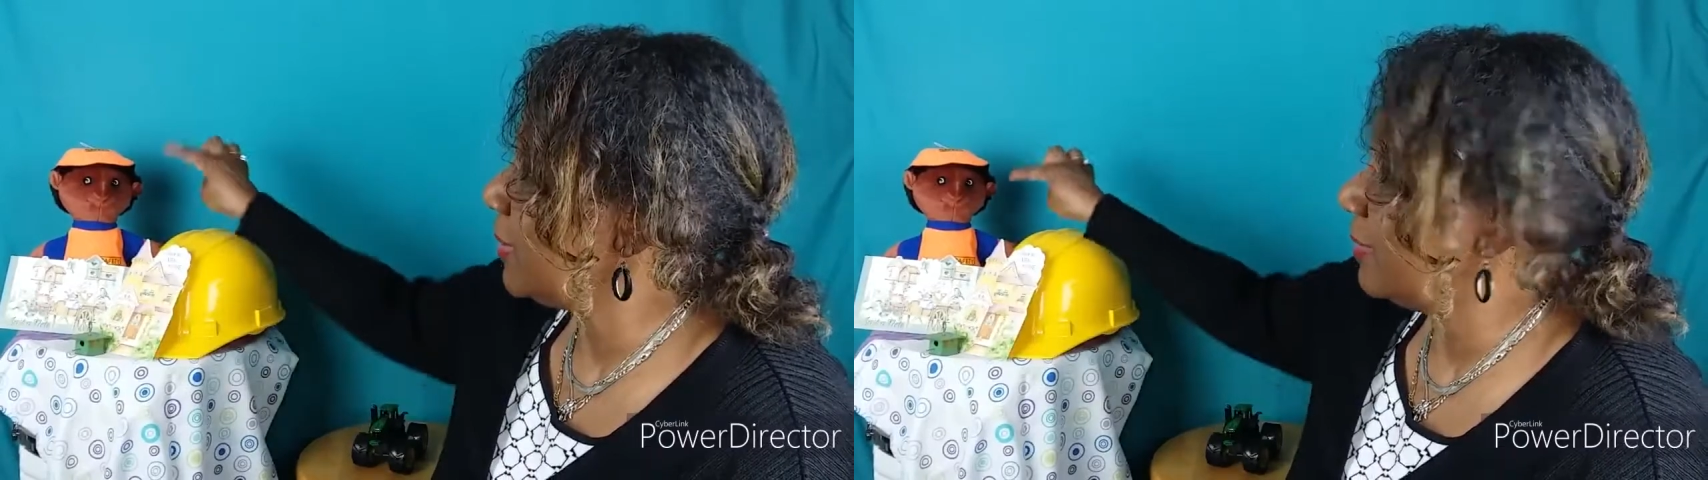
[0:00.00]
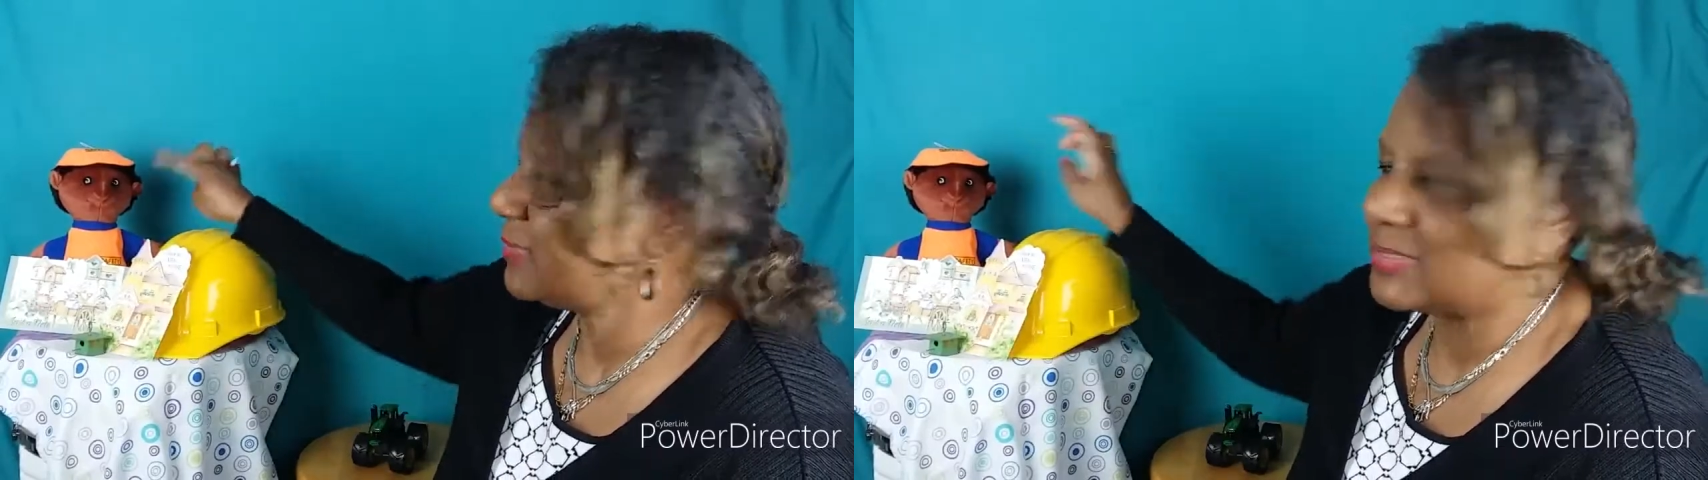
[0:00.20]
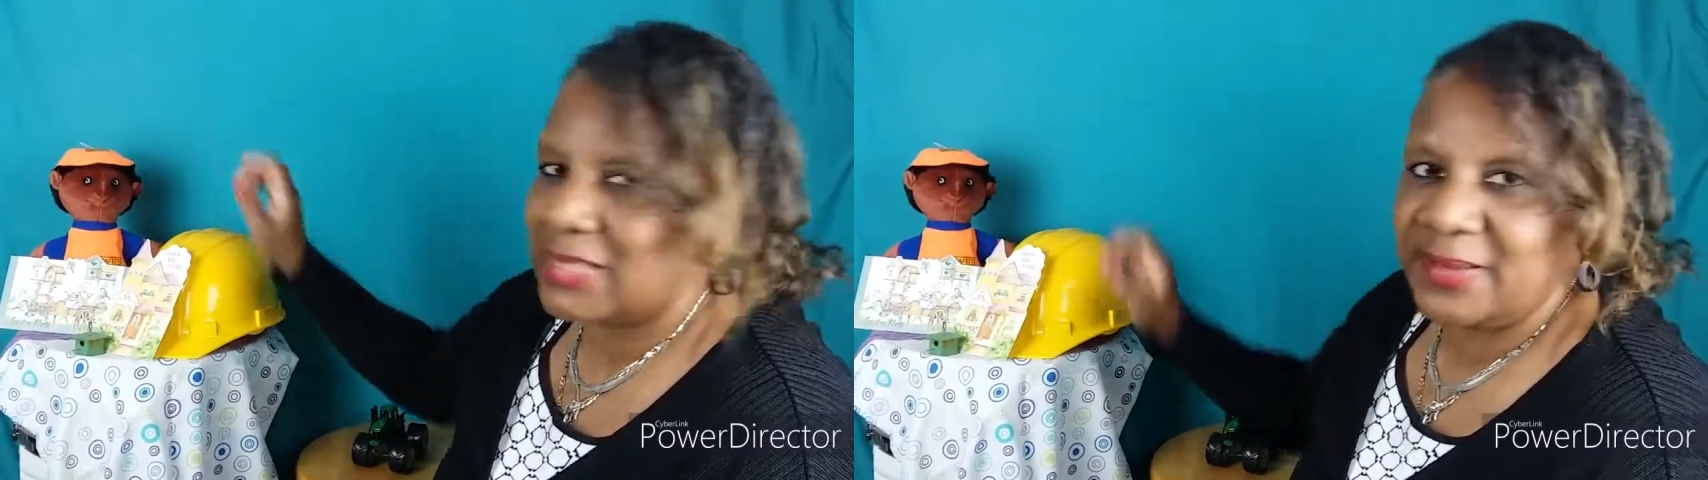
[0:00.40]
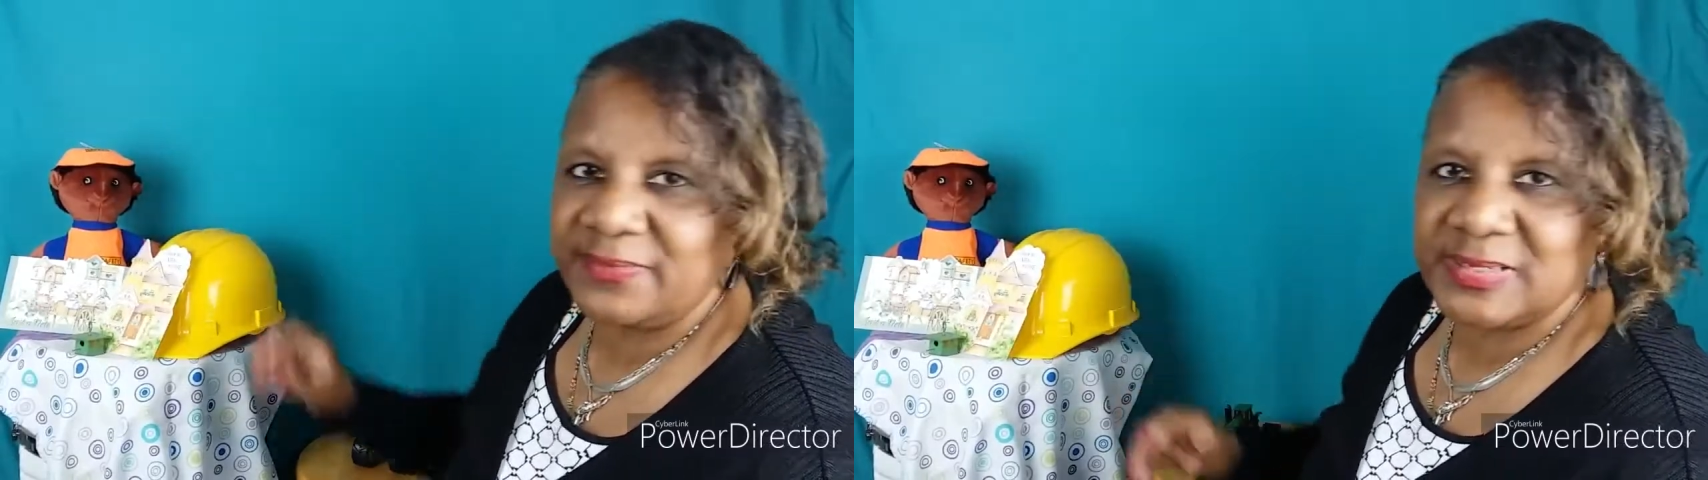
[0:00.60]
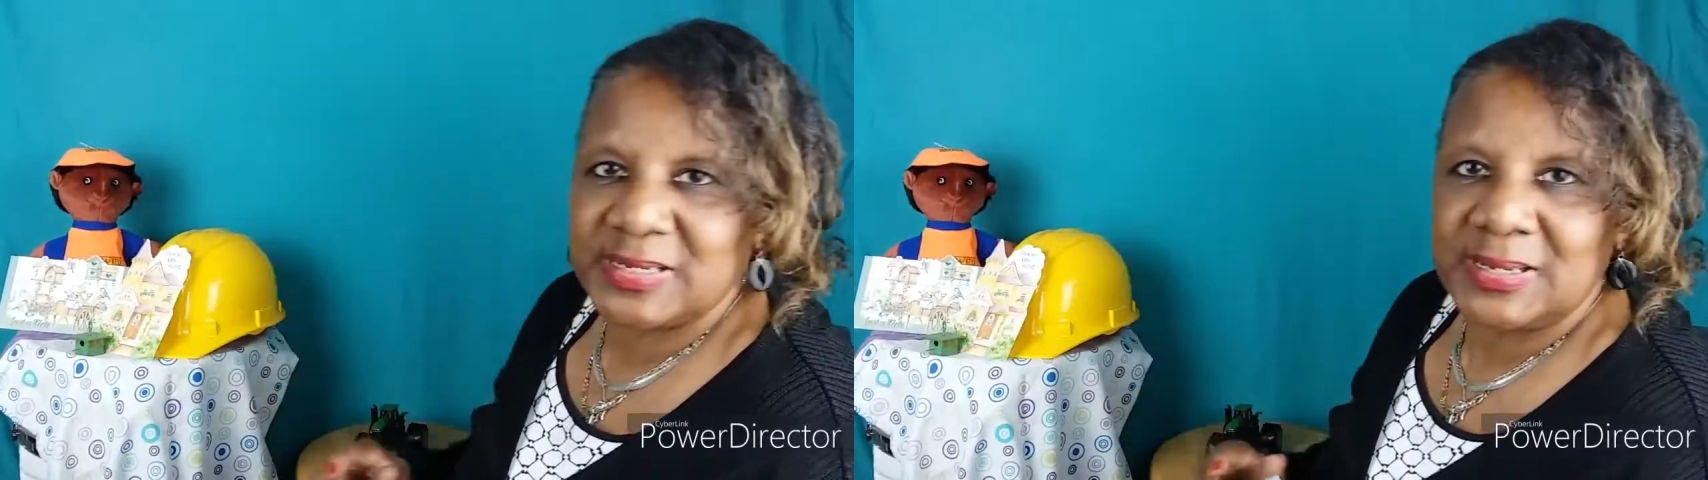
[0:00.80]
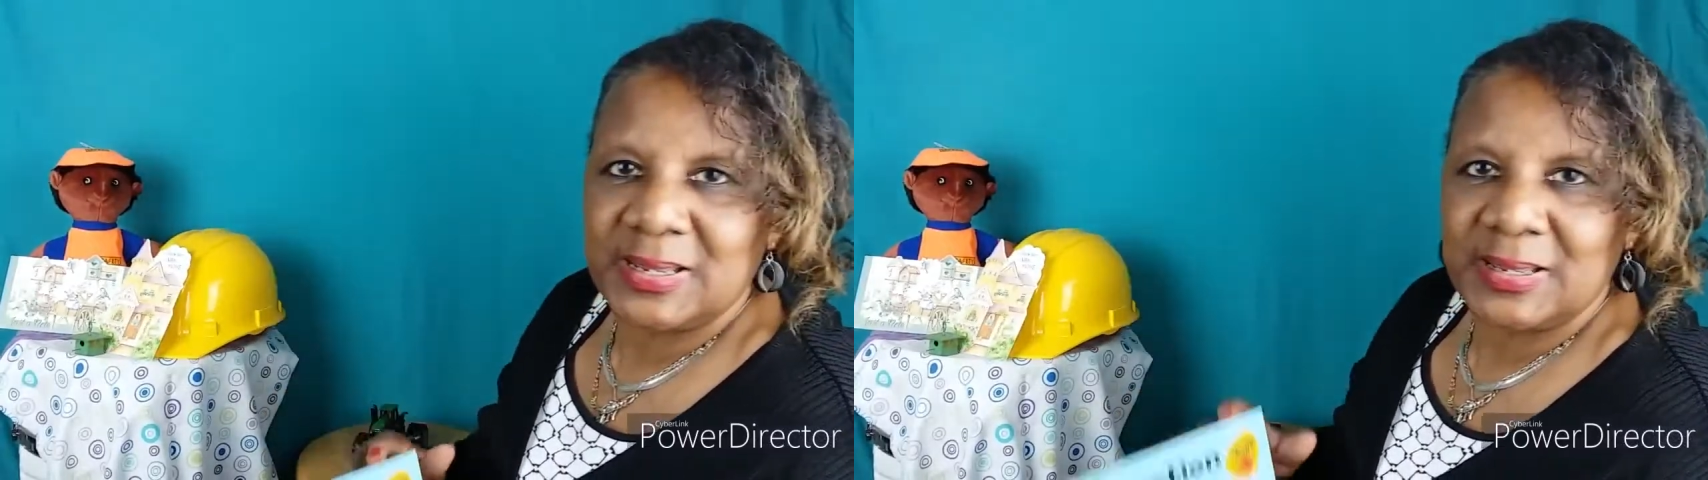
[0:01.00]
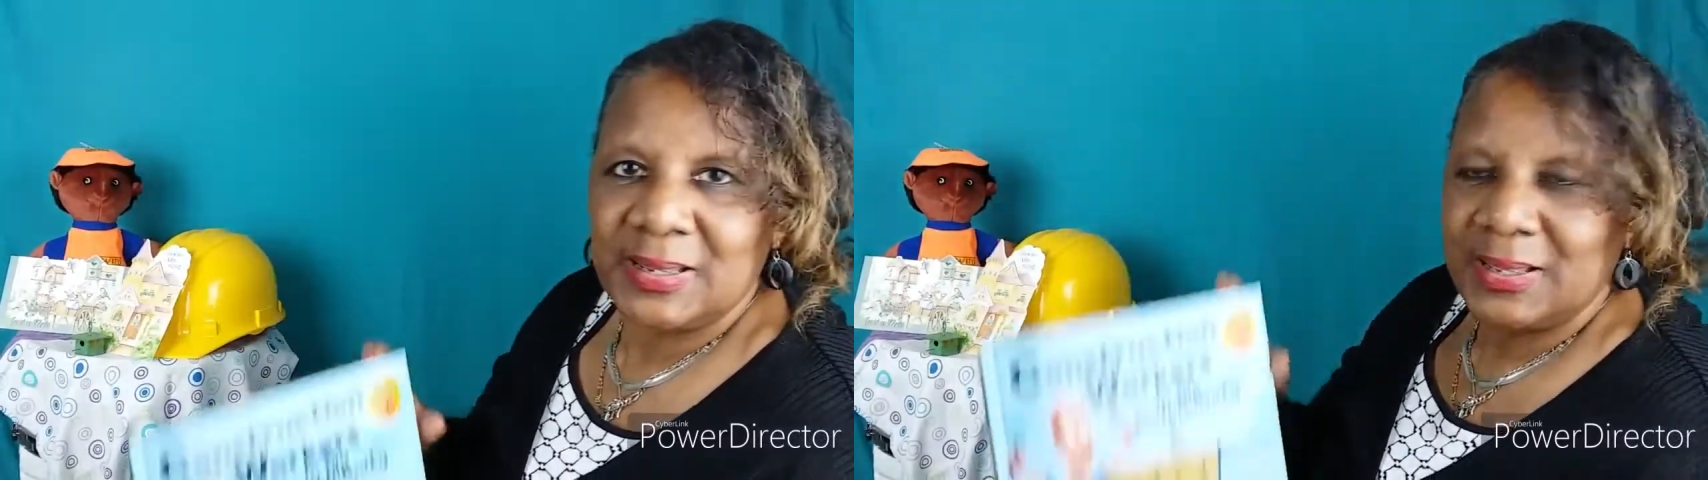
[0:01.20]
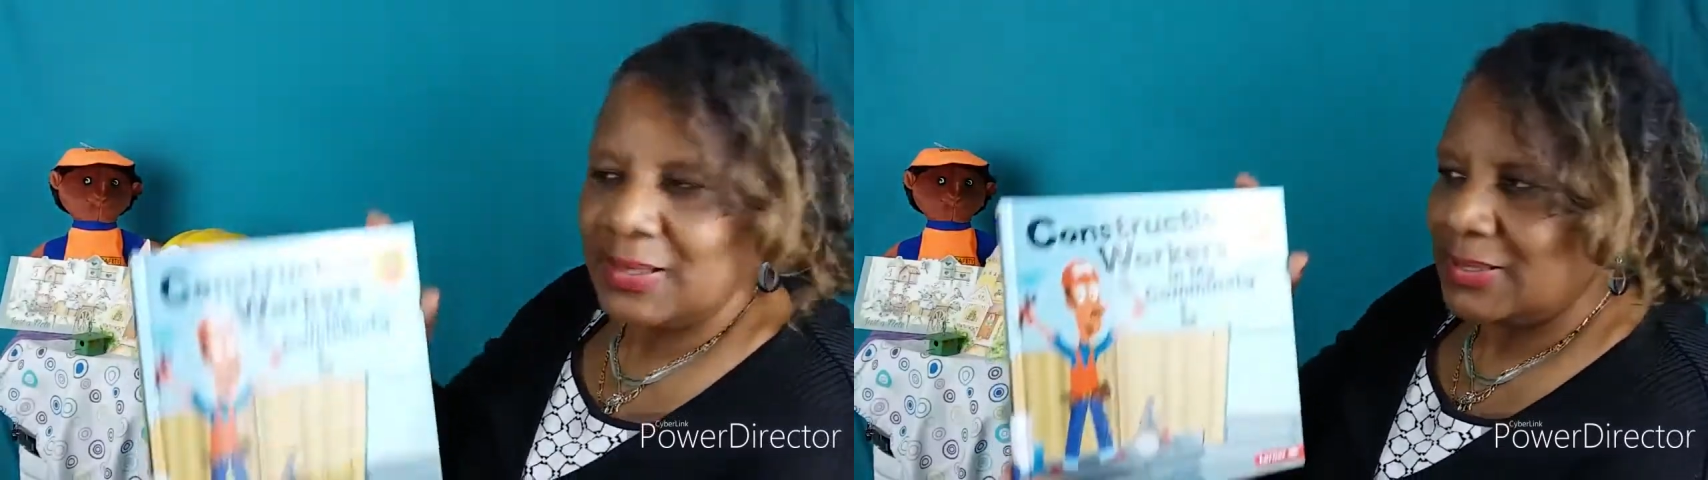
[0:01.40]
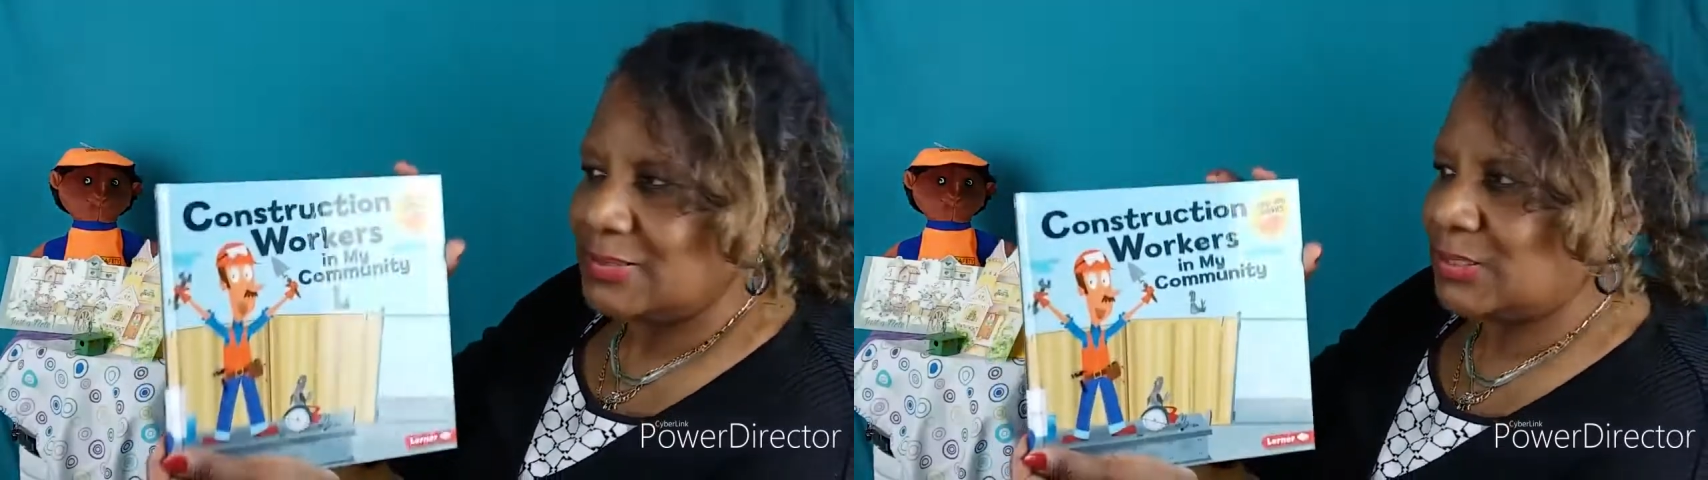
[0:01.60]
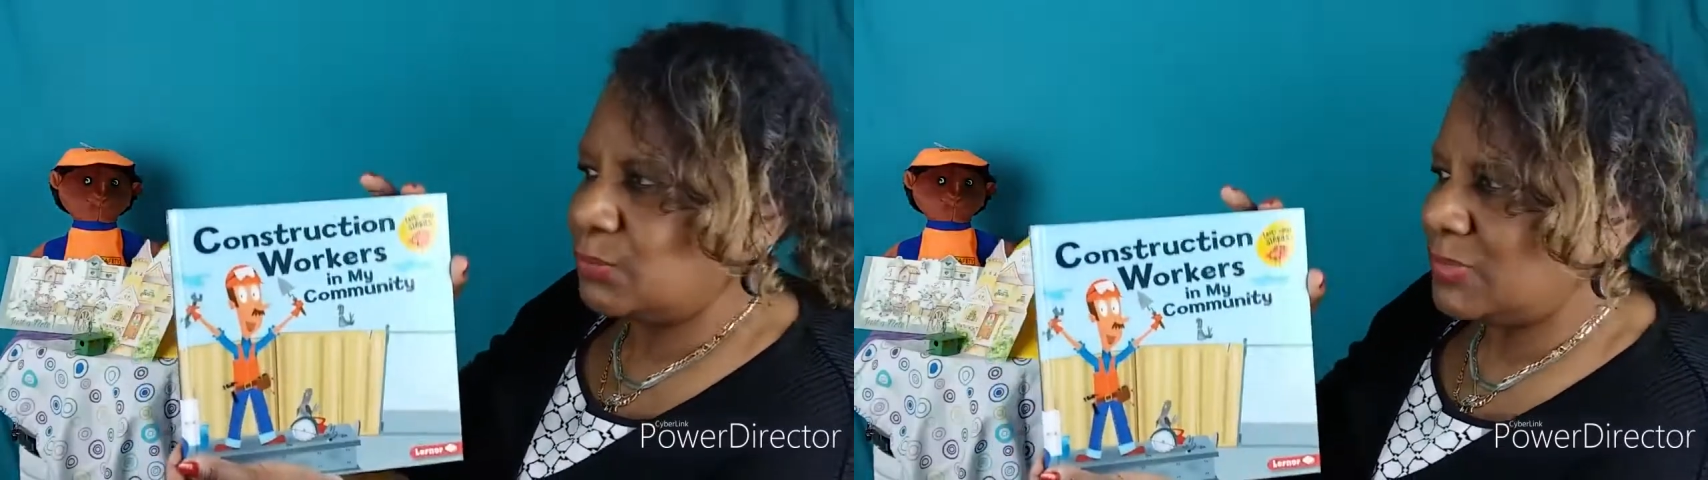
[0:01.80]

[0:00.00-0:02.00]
of safety. So